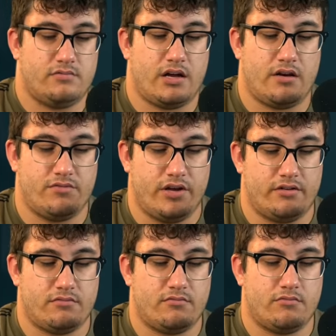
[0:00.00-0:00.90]
kind of
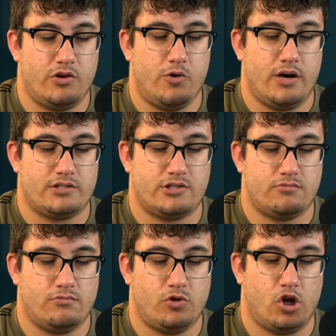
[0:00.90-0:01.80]
like U S
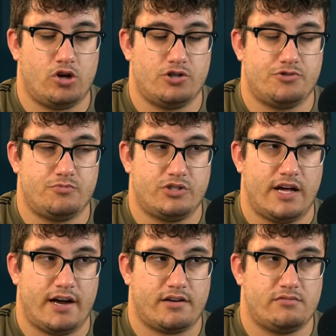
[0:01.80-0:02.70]
large
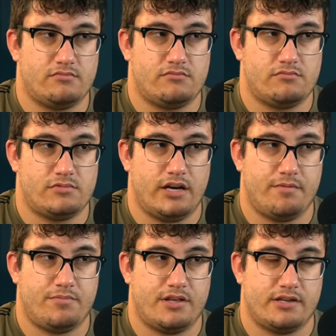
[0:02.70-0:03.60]
stock. Um,